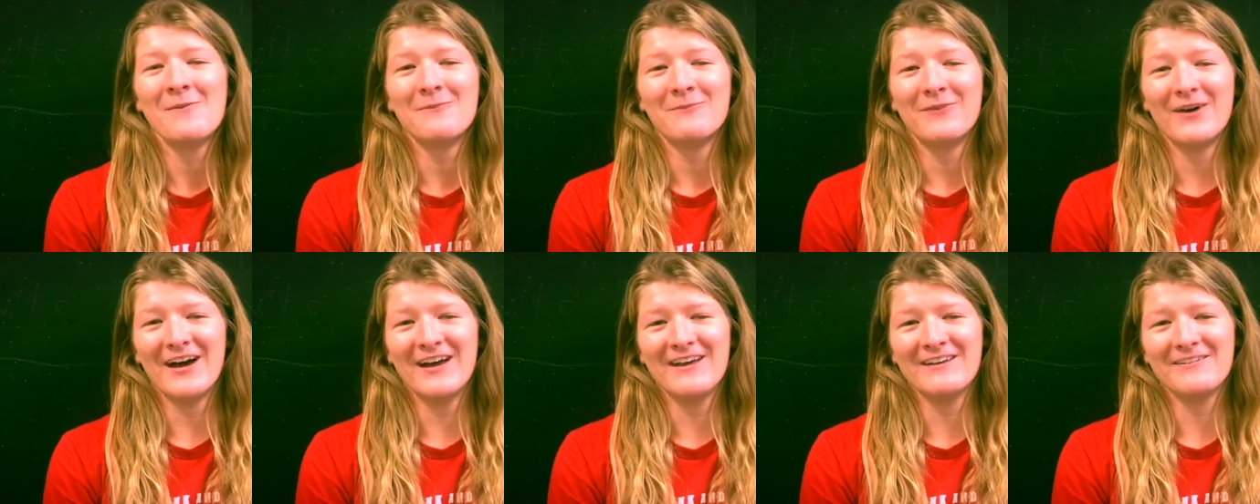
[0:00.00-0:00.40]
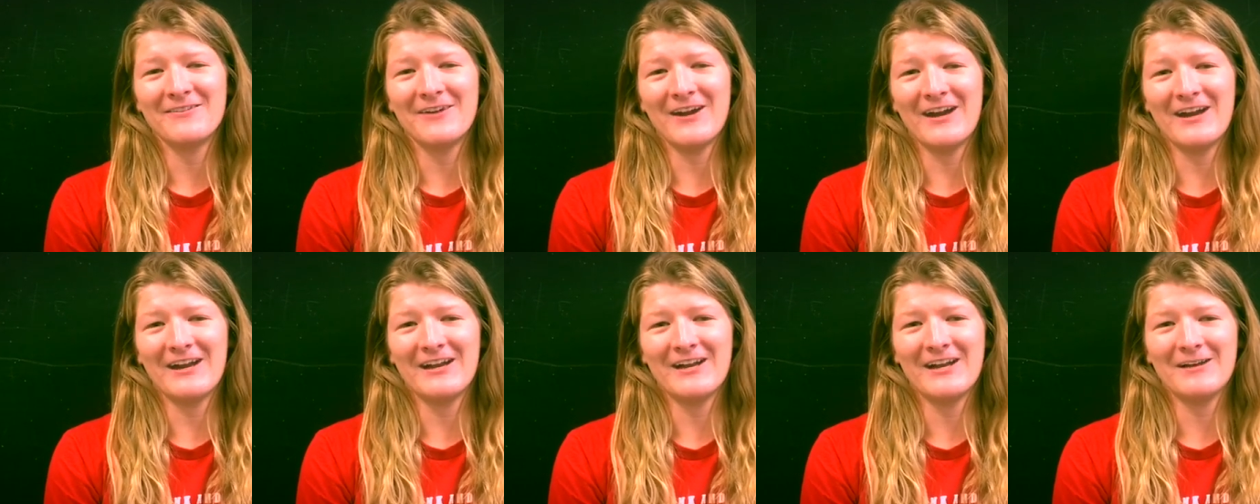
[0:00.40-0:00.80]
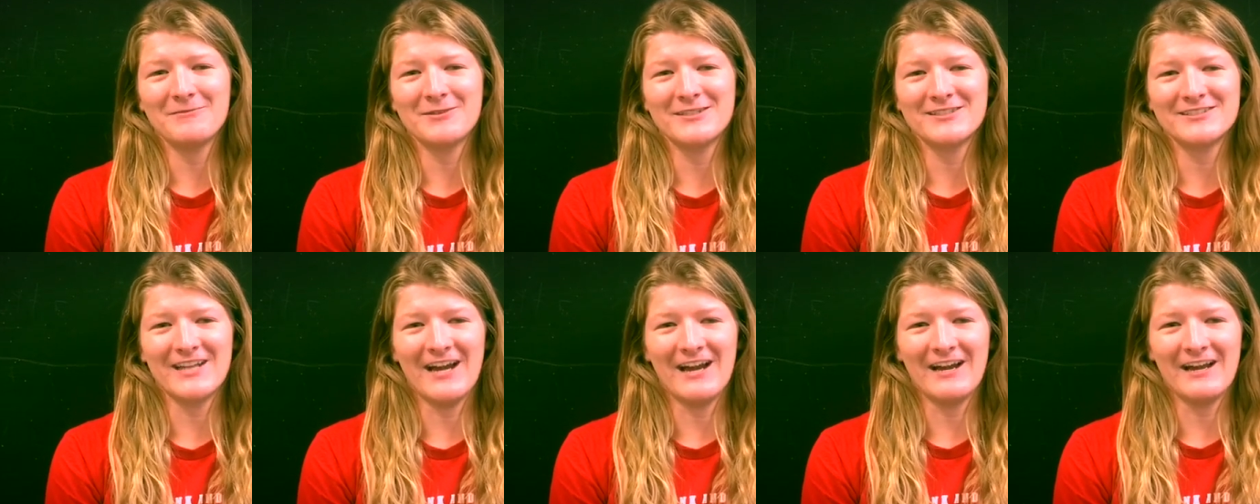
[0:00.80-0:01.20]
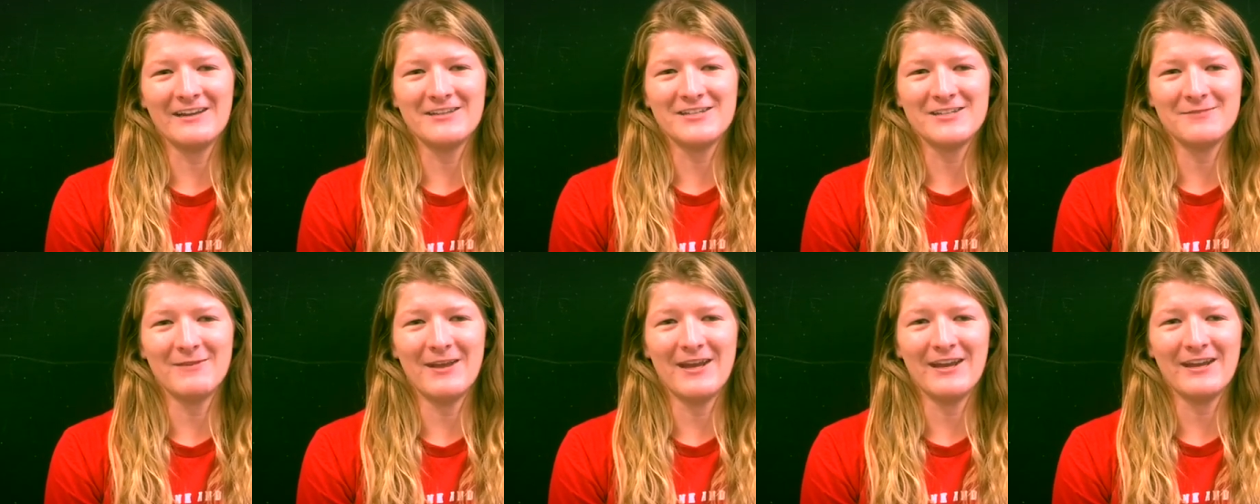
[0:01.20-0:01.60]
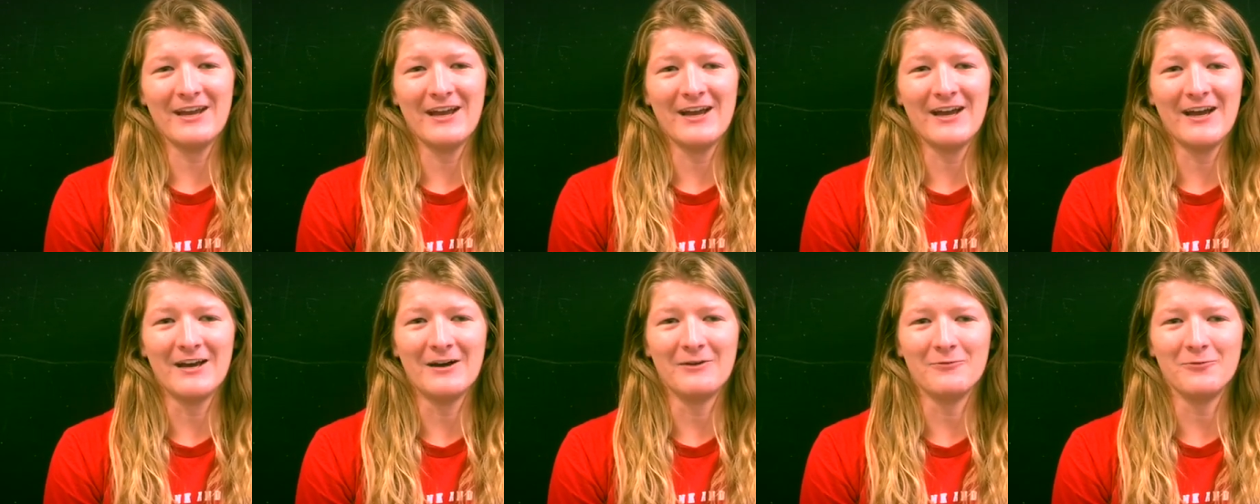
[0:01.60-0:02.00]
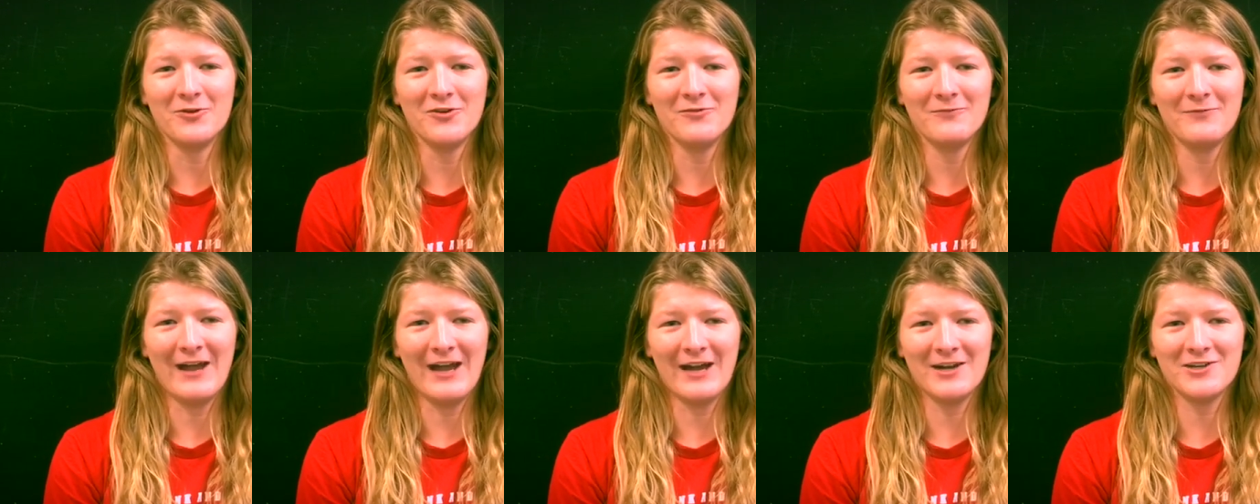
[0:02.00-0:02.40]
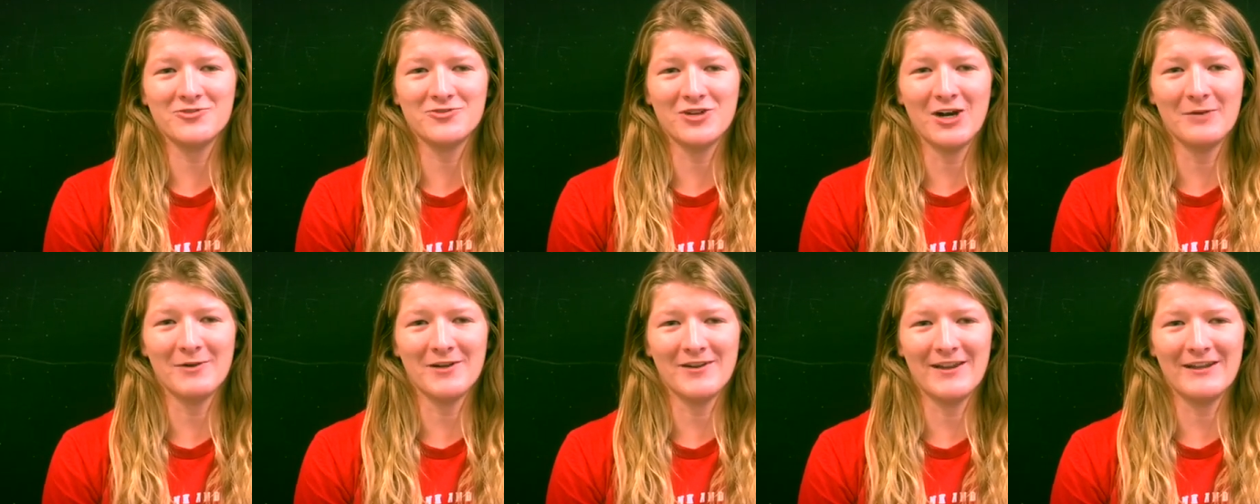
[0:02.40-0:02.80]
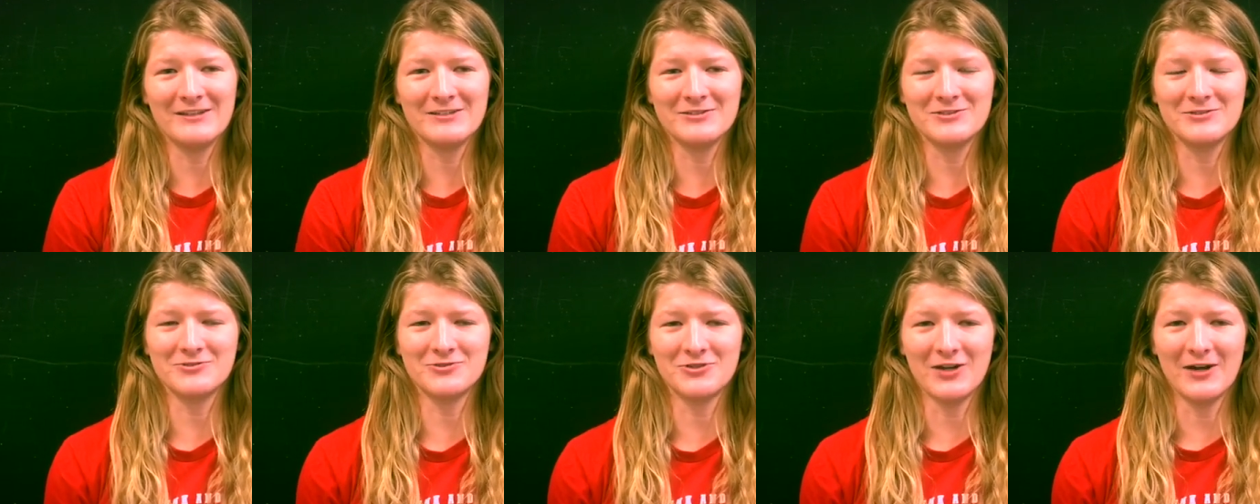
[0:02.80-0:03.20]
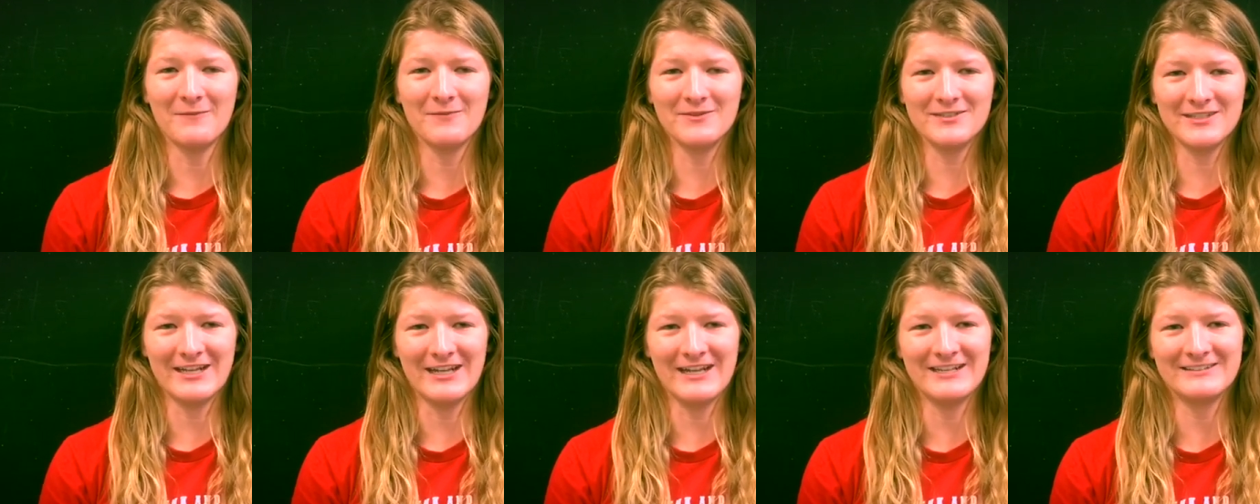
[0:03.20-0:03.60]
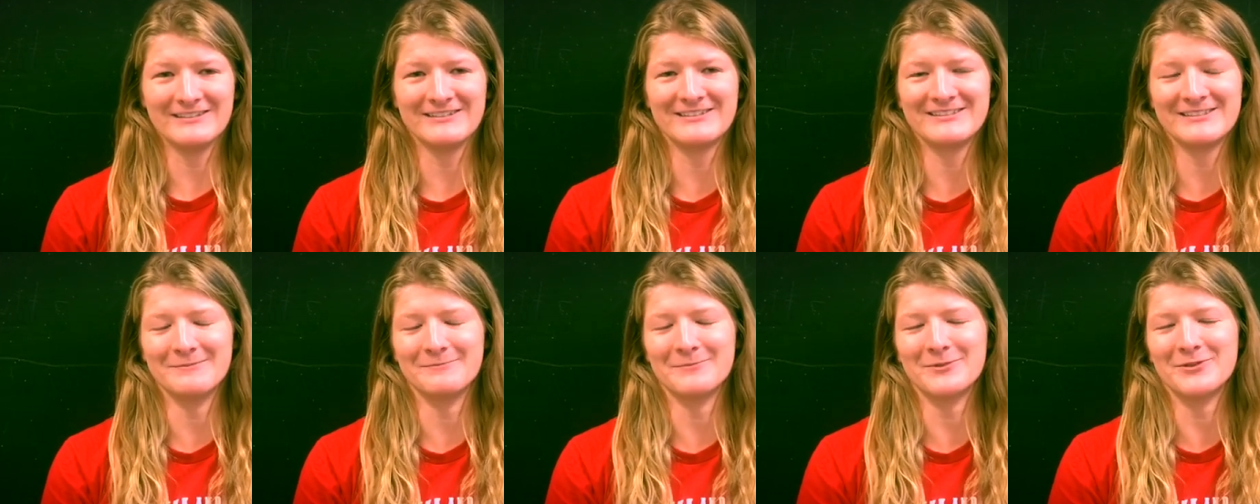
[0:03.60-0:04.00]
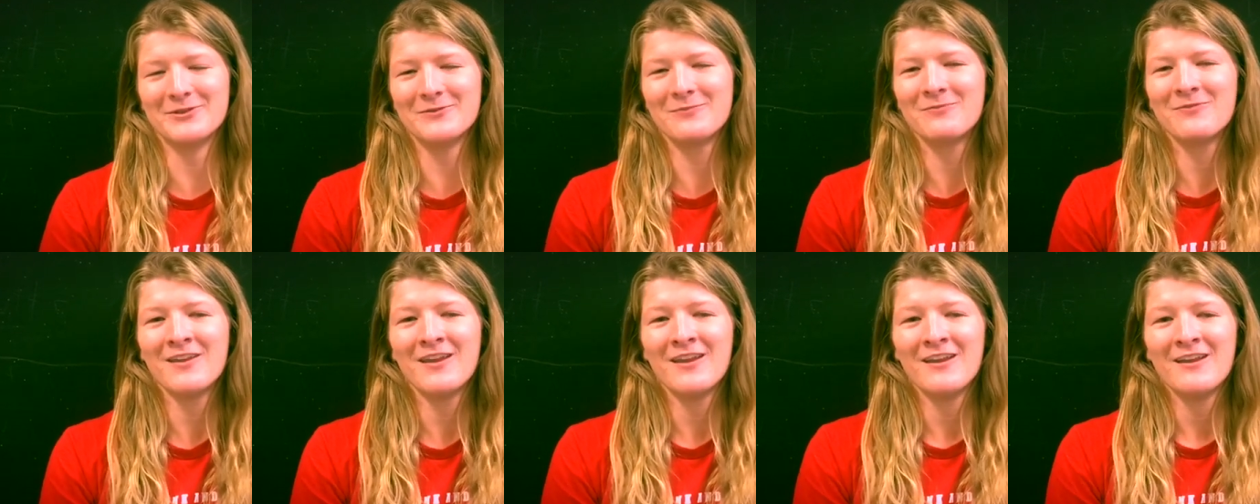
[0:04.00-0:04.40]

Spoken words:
But we ended up deciding to make a wolf pack drummer that drums and hits a cymbal.